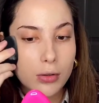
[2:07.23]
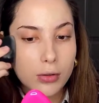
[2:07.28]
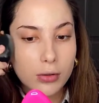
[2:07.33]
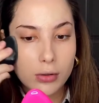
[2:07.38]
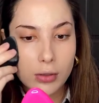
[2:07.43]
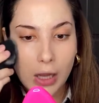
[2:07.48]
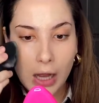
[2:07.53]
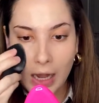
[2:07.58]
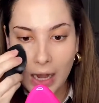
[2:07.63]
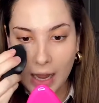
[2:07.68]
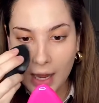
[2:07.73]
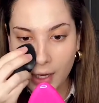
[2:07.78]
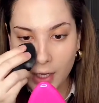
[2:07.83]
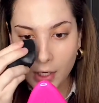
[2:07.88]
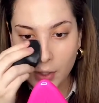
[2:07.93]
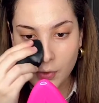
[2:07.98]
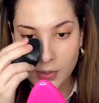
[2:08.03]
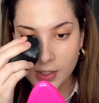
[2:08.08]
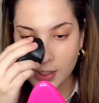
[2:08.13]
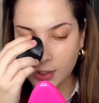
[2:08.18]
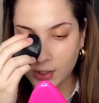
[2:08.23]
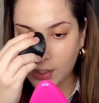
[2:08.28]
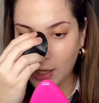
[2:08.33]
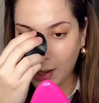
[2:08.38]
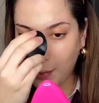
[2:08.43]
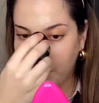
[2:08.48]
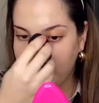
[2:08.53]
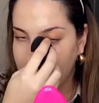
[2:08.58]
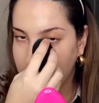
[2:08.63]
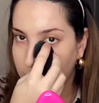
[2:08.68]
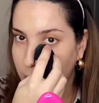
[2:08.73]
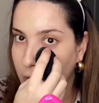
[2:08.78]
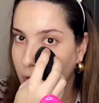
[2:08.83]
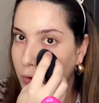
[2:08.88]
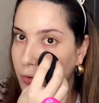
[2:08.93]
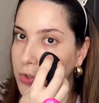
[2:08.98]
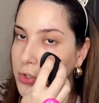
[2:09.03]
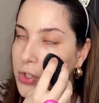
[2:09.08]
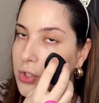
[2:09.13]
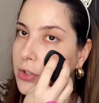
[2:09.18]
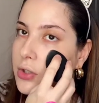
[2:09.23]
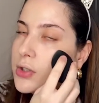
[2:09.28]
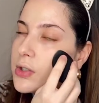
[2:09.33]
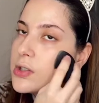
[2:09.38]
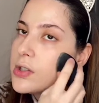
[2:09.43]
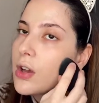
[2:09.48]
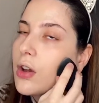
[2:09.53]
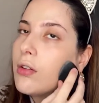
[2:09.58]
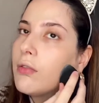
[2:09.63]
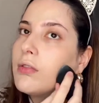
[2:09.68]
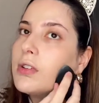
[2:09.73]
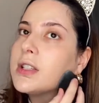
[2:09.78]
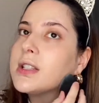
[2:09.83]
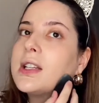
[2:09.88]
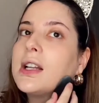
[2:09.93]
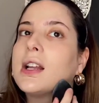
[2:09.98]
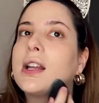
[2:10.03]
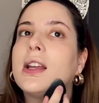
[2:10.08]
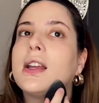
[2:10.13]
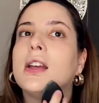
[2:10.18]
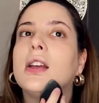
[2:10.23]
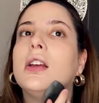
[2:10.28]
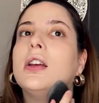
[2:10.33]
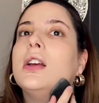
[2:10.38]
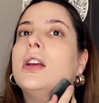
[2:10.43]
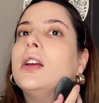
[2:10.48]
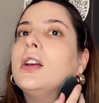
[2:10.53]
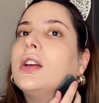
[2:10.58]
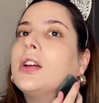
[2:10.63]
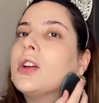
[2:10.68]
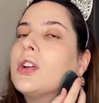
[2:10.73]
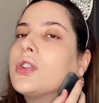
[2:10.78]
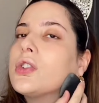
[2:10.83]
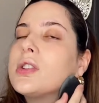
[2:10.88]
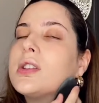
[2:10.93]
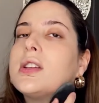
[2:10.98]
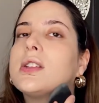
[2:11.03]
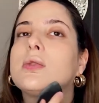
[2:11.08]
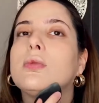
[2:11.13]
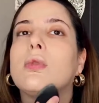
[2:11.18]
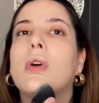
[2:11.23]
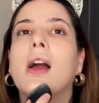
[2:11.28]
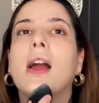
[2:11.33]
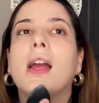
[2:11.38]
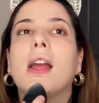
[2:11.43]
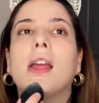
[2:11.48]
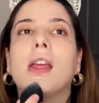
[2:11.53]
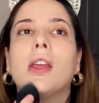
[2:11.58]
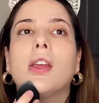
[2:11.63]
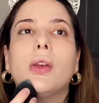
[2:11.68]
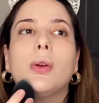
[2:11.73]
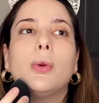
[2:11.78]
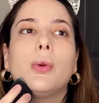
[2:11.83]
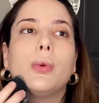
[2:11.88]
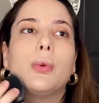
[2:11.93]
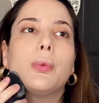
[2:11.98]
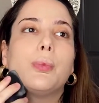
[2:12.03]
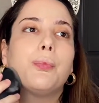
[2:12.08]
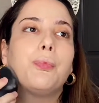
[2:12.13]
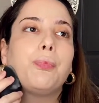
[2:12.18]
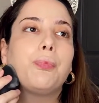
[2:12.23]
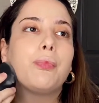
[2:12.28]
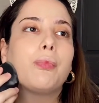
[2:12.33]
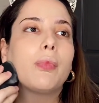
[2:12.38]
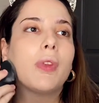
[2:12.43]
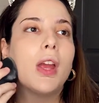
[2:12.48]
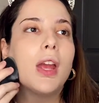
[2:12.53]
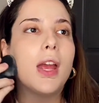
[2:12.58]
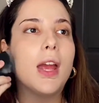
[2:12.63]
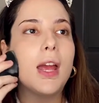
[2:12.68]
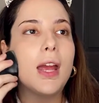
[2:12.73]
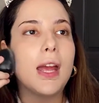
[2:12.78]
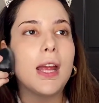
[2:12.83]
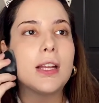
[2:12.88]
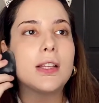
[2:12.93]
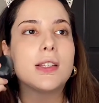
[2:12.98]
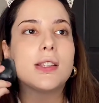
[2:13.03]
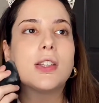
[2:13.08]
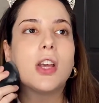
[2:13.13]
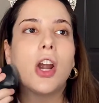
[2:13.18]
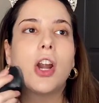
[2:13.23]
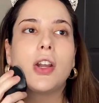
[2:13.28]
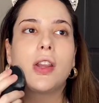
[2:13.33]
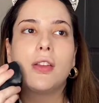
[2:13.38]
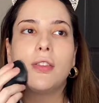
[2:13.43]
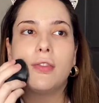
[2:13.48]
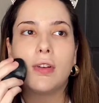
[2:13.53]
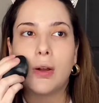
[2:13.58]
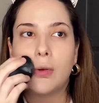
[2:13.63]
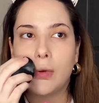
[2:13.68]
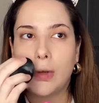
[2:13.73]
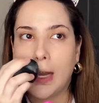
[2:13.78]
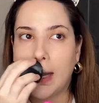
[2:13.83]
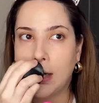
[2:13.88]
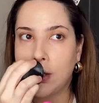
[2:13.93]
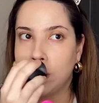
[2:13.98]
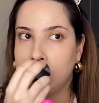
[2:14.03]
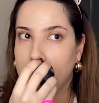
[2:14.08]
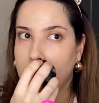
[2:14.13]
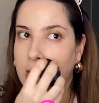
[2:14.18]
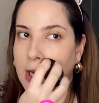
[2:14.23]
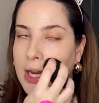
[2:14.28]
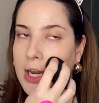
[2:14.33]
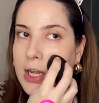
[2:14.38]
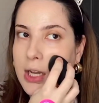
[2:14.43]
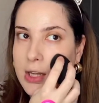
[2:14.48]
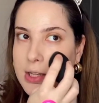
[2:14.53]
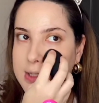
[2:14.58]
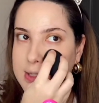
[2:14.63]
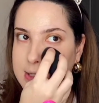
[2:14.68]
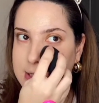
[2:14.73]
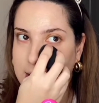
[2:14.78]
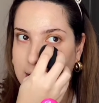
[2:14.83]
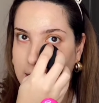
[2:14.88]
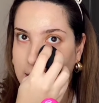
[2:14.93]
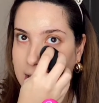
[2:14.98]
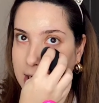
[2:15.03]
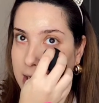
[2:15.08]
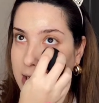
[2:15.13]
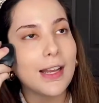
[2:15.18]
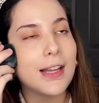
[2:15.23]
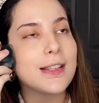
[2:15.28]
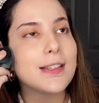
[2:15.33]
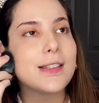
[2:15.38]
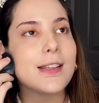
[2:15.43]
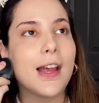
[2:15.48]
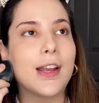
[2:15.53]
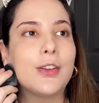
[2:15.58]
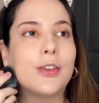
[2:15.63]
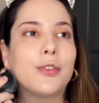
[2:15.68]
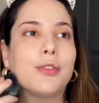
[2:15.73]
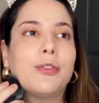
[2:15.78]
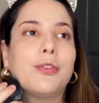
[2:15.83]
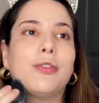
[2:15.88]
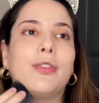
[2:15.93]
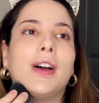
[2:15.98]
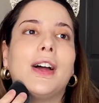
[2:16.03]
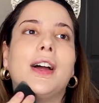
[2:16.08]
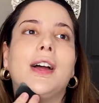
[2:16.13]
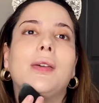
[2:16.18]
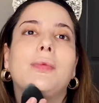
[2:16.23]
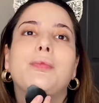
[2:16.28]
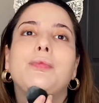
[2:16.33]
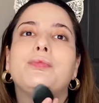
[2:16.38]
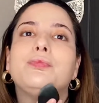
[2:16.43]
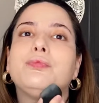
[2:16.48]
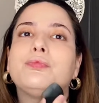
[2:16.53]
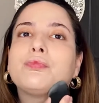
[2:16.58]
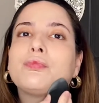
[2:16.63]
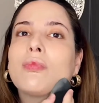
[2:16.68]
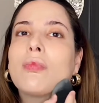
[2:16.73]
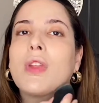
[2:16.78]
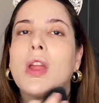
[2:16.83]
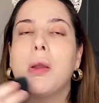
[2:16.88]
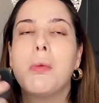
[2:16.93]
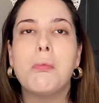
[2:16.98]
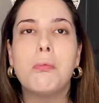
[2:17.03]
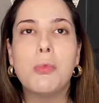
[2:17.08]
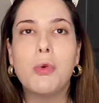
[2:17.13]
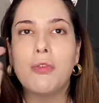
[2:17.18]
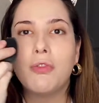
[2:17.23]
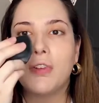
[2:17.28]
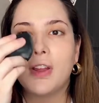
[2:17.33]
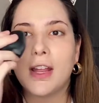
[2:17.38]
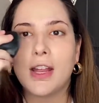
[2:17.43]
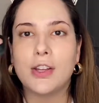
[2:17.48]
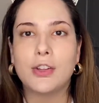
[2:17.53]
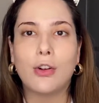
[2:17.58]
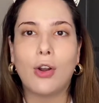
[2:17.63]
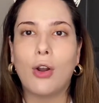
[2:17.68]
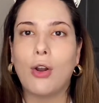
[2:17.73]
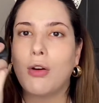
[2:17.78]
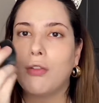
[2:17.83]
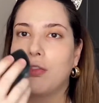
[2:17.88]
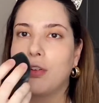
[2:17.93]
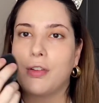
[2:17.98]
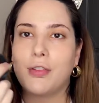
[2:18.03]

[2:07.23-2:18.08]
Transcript: I like using tapping motions, obviously, because this way you insert the foundation in the skin instead of moving it all over the